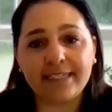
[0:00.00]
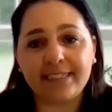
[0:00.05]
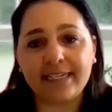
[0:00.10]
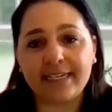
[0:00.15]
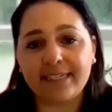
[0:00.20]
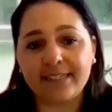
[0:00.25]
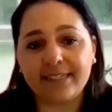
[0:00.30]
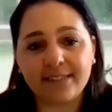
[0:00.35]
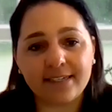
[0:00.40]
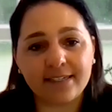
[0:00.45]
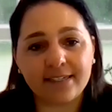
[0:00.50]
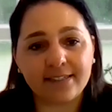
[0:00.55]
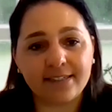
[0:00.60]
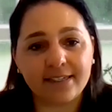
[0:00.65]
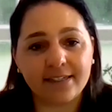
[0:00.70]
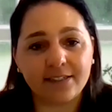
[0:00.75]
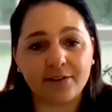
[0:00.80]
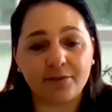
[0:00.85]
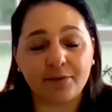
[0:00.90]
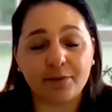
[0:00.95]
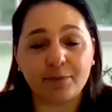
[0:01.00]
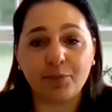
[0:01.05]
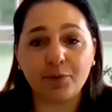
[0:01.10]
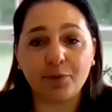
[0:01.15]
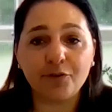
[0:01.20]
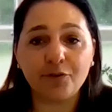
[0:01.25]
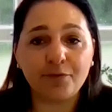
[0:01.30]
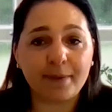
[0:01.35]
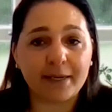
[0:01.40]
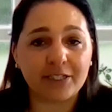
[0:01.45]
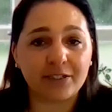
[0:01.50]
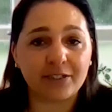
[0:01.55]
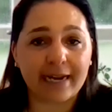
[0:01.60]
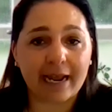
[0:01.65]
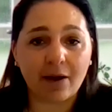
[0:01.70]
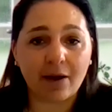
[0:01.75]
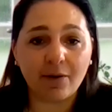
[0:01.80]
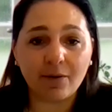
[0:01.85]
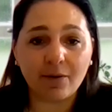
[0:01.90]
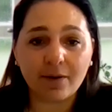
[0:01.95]
to instances of improved patient
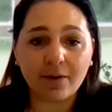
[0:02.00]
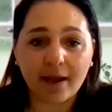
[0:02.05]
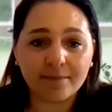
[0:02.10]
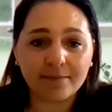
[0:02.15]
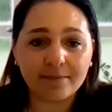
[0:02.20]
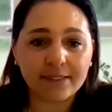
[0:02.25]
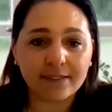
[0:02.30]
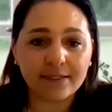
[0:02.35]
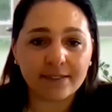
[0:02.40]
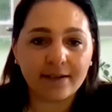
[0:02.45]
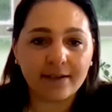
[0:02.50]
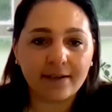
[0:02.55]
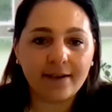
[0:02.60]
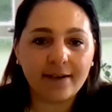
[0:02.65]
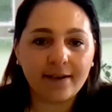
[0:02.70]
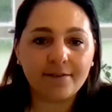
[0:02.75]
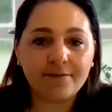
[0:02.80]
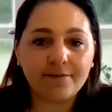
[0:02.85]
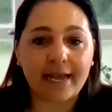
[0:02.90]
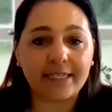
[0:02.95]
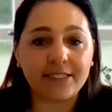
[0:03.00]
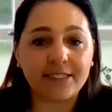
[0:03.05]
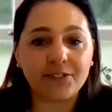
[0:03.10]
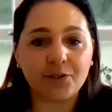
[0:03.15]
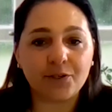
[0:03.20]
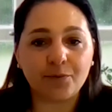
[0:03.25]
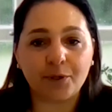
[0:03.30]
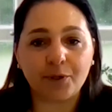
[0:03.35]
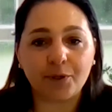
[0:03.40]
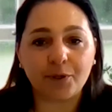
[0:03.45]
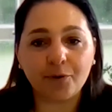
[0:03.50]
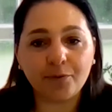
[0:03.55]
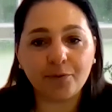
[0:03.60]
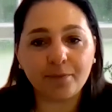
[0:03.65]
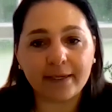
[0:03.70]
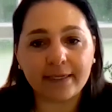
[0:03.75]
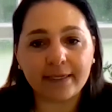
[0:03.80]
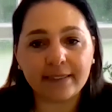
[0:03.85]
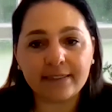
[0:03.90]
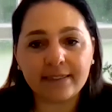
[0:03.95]
outcomes, faster
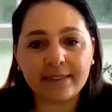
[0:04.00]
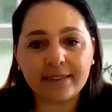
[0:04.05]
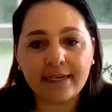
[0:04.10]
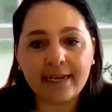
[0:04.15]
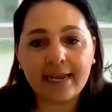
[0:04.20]
recruitment,